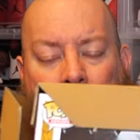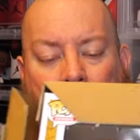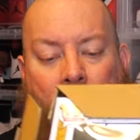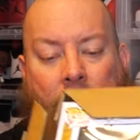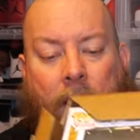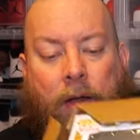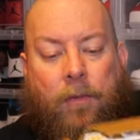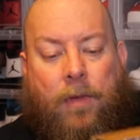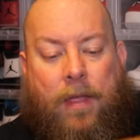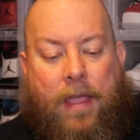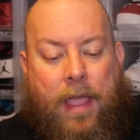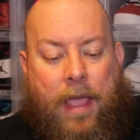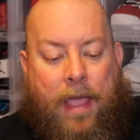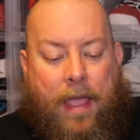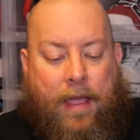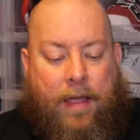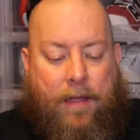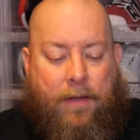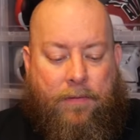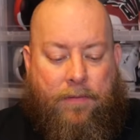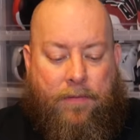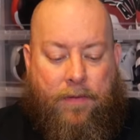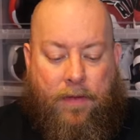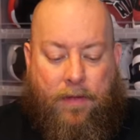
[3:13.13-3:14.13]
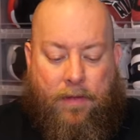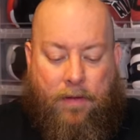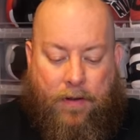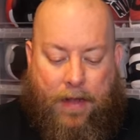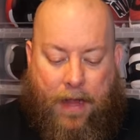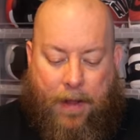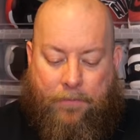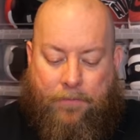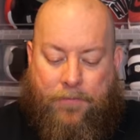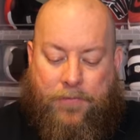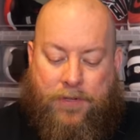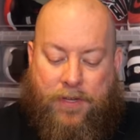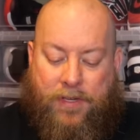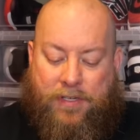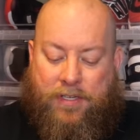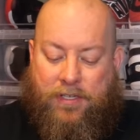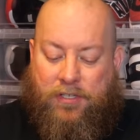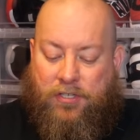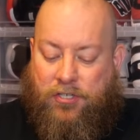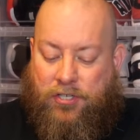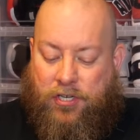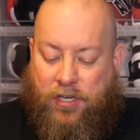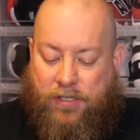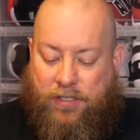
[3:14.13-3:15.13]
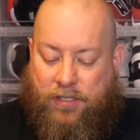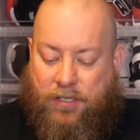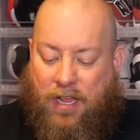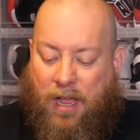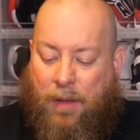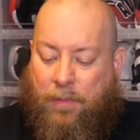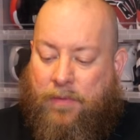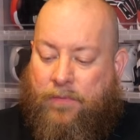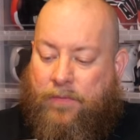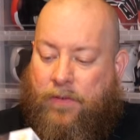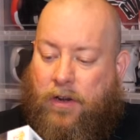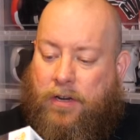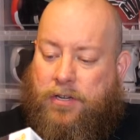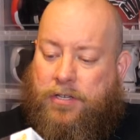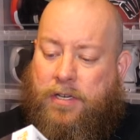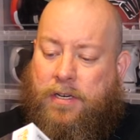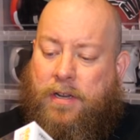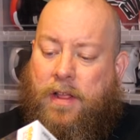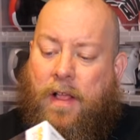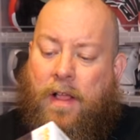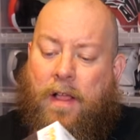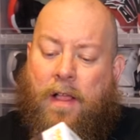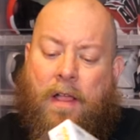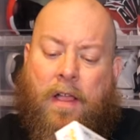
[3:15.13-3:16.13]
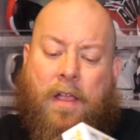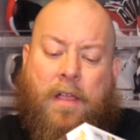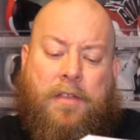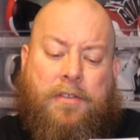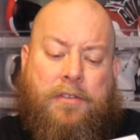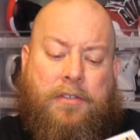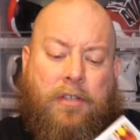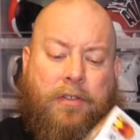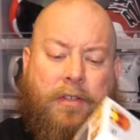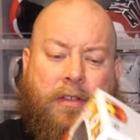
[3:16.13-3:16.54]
And we have, okay, so this is just the common version. So